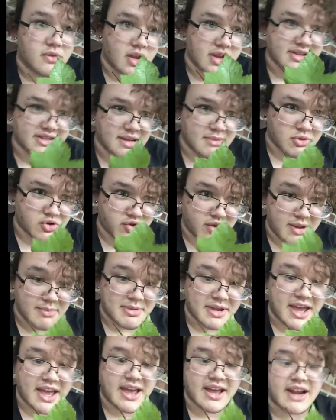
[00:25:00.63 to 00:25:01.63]
summer
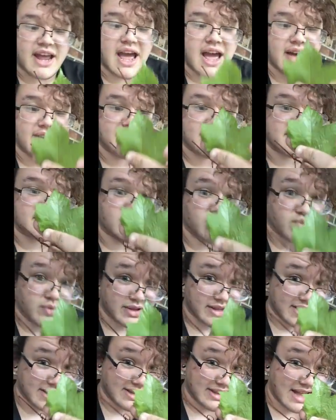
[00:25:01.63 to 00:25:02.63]
grape can have this
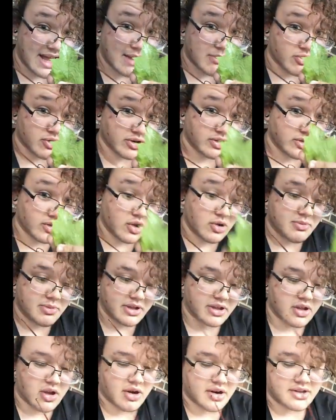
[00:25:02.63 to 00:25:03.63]
really elaborate
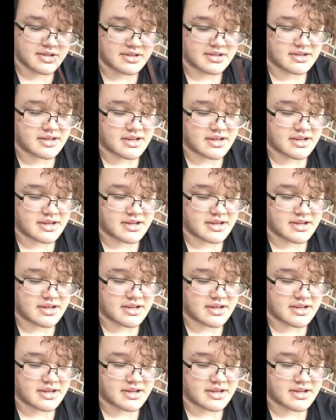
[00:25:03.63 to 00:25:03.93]
lobing on its